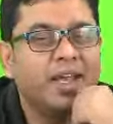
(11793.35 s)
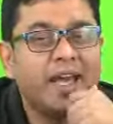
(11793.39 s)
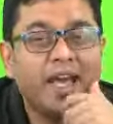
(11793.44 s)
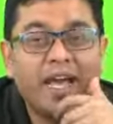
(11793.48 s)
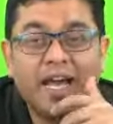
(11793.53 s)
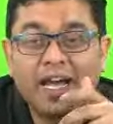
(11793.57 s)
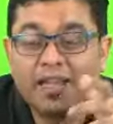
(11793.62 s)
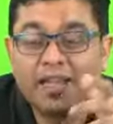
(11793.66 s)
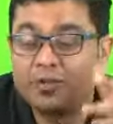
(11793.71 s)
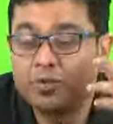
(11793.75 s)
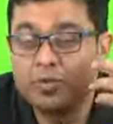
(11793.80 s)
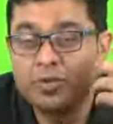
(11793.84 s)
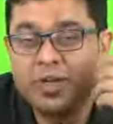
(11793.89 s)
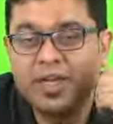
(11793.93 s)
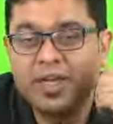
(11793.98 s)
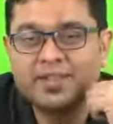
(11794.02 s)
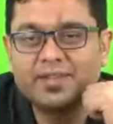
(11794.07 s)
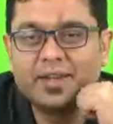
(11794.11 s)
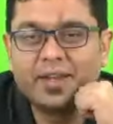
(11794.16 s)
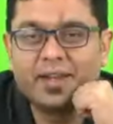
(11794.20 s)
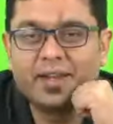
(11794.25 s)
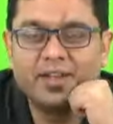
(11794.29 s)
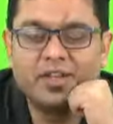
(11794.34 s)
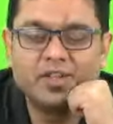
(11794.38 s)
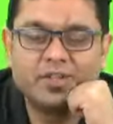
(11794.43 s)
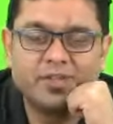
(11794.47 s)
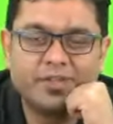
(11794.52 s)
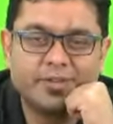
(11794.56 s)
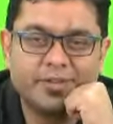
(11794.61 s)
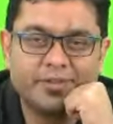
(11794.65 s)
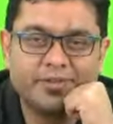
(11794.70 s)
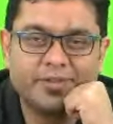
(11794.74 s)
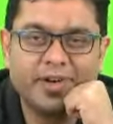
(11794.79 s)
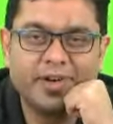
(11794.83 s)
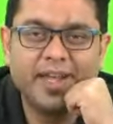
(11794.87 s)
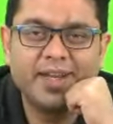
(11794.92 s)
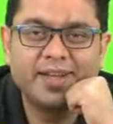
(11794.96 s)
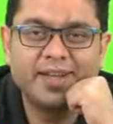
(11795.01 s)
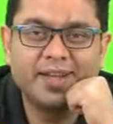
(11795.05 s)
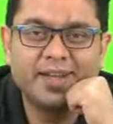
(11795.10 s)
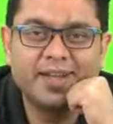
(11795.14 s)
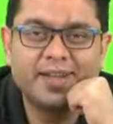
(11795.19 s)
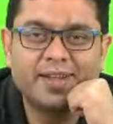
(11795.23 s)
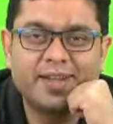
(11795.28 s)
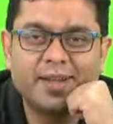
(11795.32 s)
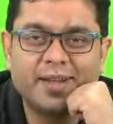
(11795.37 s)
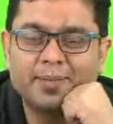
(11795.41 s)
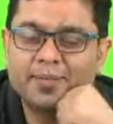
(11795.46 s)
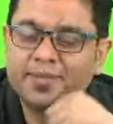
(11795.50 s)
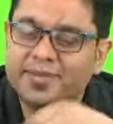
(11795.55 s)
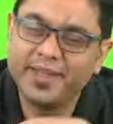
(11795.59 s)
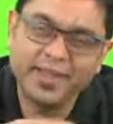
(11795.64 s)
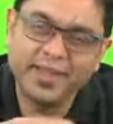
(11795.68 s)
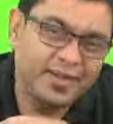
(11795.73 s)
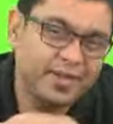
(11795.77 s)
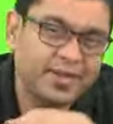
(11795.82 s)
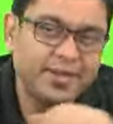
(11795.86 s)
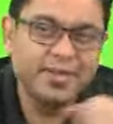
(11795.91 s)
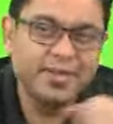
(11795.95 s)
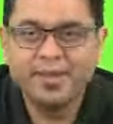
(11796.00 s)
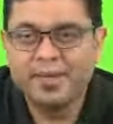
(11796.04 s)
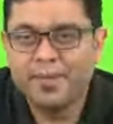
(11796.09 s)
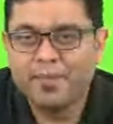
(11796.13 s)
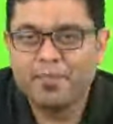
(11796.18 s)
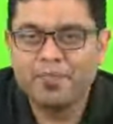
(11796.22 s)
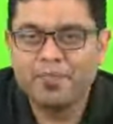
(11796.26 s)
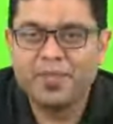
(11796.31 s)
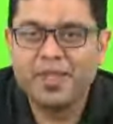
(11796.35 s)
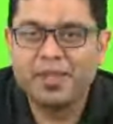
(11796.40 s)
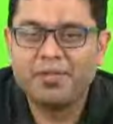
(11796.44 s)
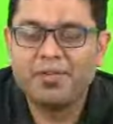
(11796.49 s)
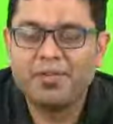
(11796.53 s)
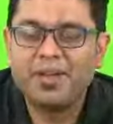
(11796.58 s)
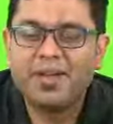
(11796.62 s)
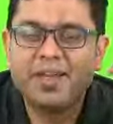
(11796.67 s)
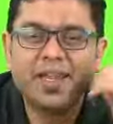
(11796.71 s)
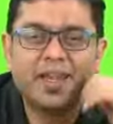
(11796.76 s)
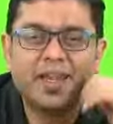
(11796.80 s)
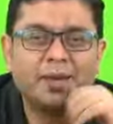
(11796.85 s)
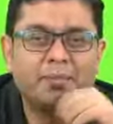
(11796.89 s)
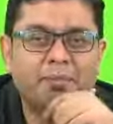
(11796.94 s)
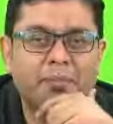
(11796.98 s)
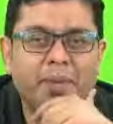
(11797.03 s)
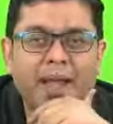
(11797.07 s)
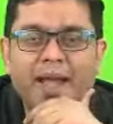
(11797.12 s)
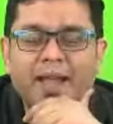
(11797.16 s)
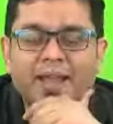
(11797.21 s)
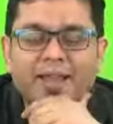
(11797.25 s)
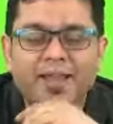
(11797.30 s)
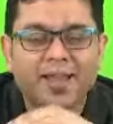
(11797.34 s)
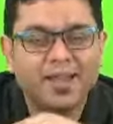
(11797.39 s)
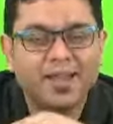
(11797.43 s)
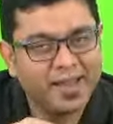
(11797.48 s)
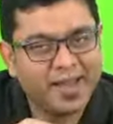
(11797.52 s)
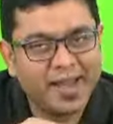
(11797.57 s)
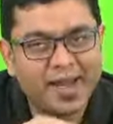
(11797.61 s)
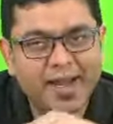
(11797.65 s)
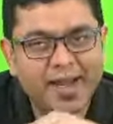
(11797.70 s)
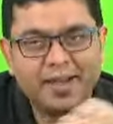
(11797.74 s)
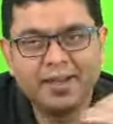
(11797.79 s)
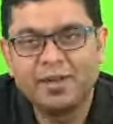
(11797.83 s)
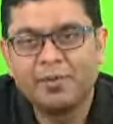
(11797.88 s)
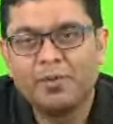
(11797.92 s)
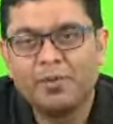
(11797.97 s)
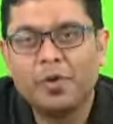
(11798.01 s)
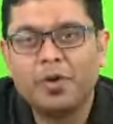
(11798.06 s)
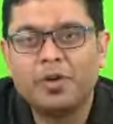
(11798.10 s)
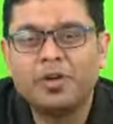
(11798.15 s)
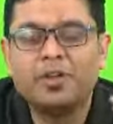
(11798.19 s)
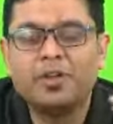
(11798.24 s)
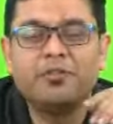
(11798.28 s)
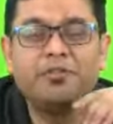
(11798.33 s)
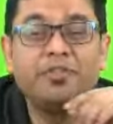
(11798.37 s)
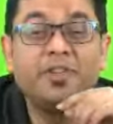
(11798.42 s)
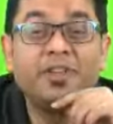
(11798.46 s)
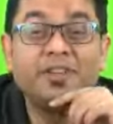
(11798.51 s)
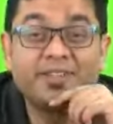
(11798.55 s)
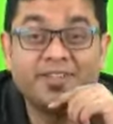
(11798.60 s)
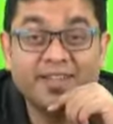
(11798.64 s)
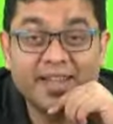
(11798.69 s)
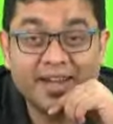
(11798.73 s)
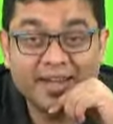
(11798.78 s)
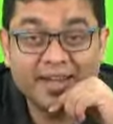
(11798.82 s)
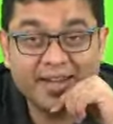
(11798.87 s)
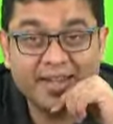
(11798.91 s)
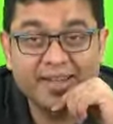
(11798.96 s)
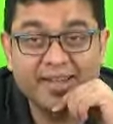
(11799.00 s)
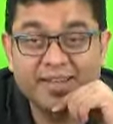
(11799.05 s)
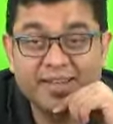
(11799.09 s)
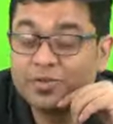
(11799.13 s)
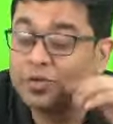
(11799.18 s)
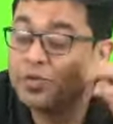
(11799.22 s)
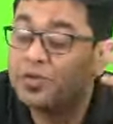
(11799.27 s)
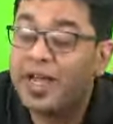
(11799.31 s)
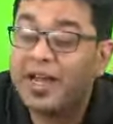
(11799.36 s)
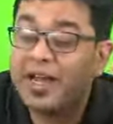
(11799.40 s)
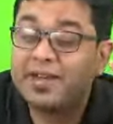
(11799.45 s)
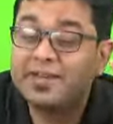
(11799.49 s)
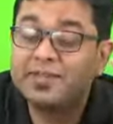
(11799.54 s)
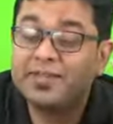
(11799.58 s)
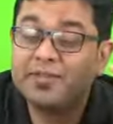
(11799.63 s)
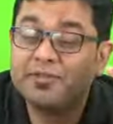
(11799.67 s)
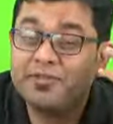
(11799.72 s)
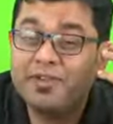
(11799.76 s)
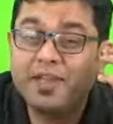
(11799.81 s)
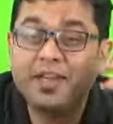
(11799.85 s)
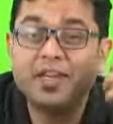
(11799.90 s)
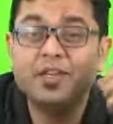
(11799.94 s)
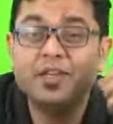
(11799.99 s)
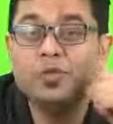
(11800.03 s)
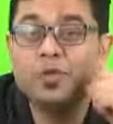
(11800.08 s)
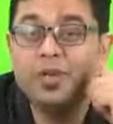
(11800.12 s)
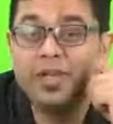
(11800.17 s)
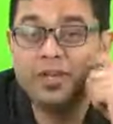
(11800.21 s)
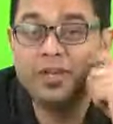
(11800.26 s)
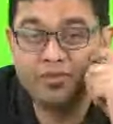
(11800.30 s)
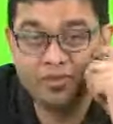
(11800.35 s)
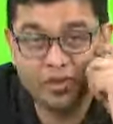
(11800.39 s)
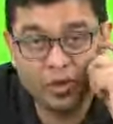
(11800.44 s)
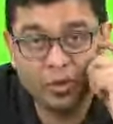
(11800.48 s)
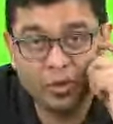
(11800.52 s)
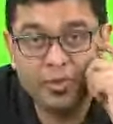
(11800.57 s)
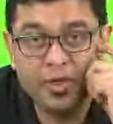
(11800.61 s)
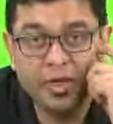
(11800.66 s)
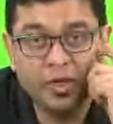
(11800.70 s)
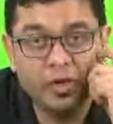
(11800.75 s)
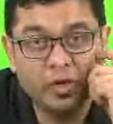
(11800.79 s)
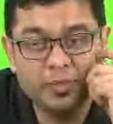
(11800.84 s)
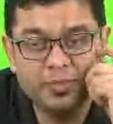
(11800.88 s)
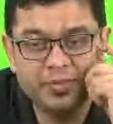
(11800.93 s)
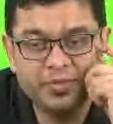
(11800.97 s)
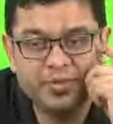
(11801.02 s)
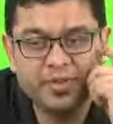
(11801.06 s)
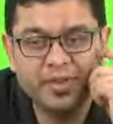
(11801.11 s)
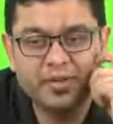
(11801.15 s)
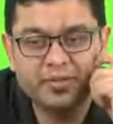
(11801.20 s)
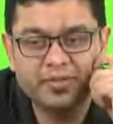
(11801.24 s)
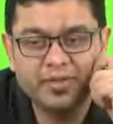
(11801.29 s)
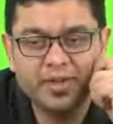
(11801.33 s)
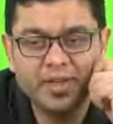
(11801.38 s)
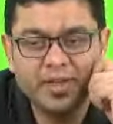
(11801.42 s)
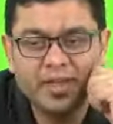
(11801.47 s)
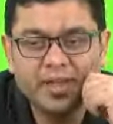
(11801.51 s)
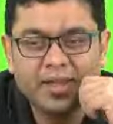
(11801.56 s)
As soon as the conditions of high tide comes in, they will take it back, and the water fills that area. So that is a very unique phenomena observed.